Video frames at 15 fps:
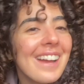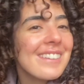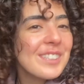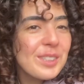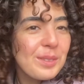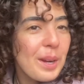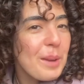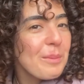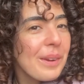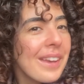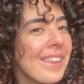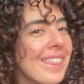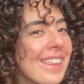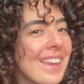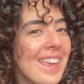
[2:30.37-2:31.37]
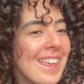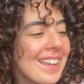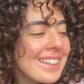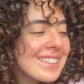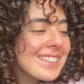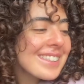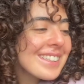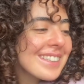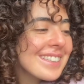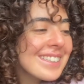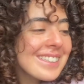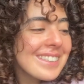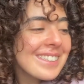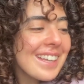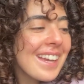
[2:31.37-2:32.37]
I have to write my
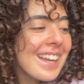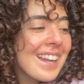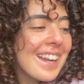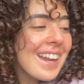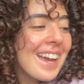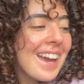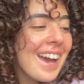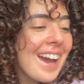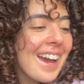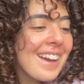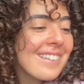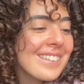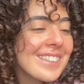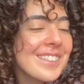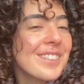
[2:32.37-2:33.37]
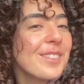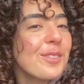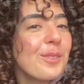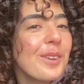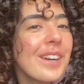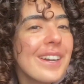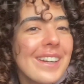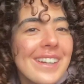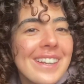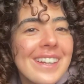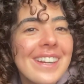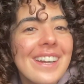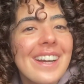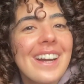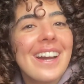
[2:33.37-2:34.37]
thesis and I have to work
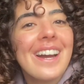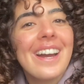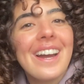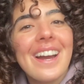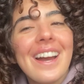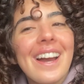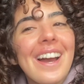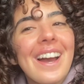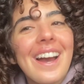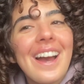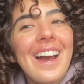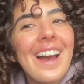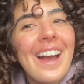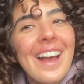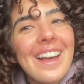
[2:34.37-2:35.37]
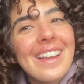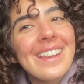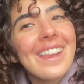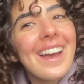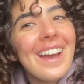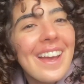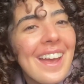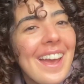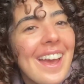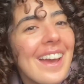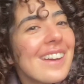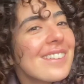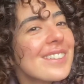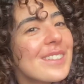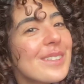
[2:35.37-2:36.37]
and I
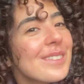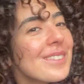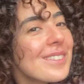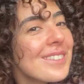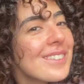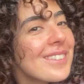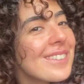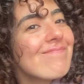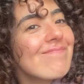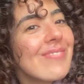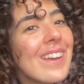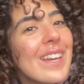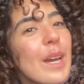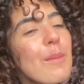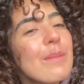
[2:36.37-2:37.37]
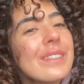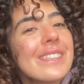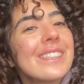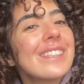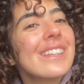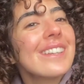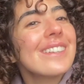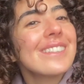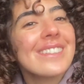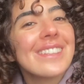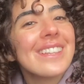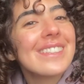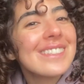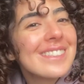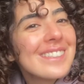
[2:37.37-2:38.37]
have to make up
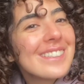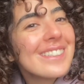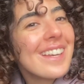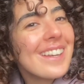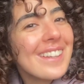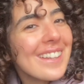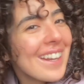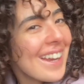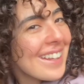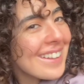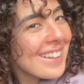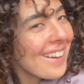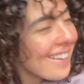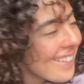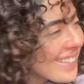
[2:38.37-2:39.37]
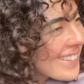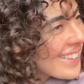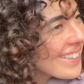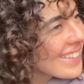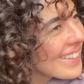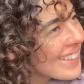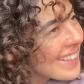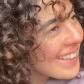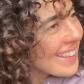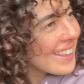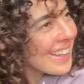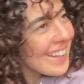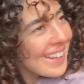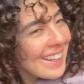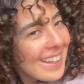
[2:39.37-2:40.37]
excuses so that I don't do
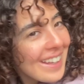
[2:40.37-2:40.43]
anything.